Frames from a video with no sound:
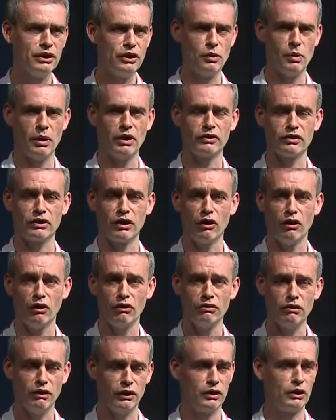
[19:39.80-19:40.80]
US
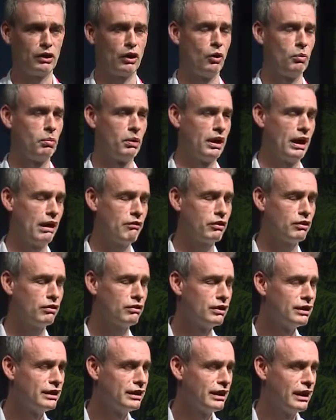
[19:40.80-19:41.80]
law on a global level.
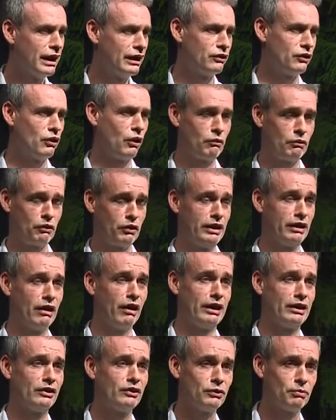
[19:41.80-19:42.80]
It's not very
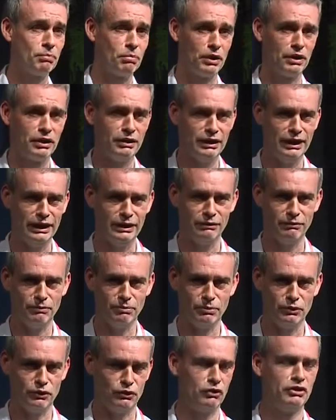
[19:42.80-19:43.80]
nice, but
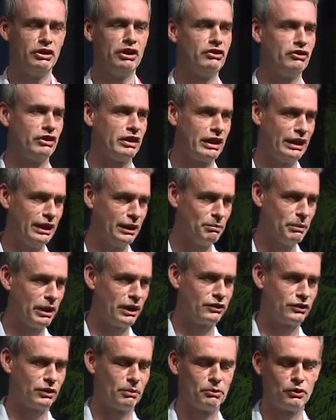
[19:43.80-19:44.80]
strategically it
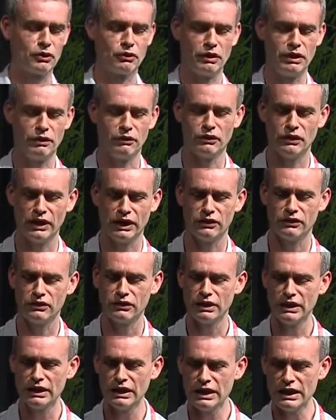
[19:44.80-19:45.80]
makes some degree of sense.
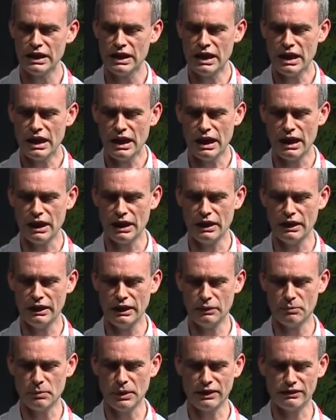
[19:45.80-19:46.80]

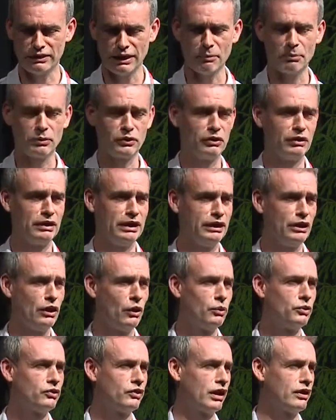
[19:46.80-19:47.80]
It makes absolutely
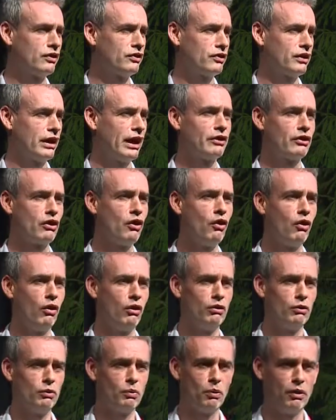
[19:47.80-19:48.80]
no sense at
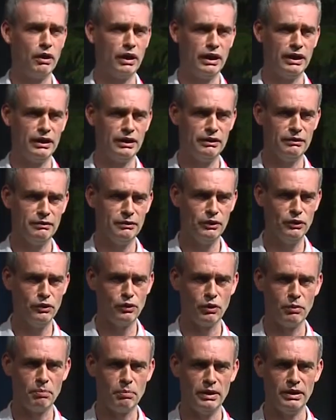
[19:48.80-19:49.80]
all why the
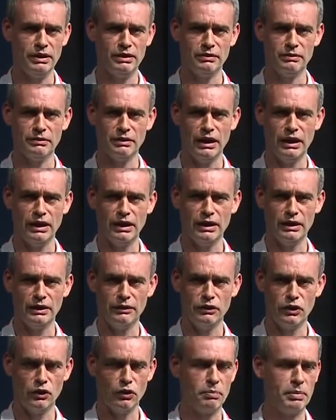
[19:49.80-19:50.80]

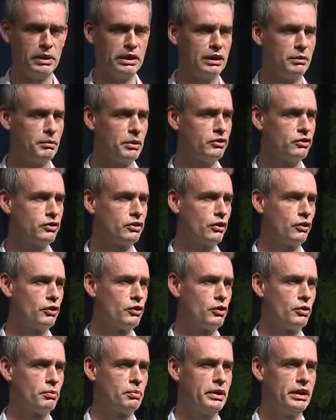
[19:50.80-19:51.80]
European Commission or
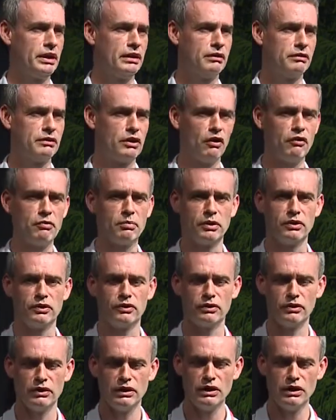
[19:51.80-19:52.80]
European governments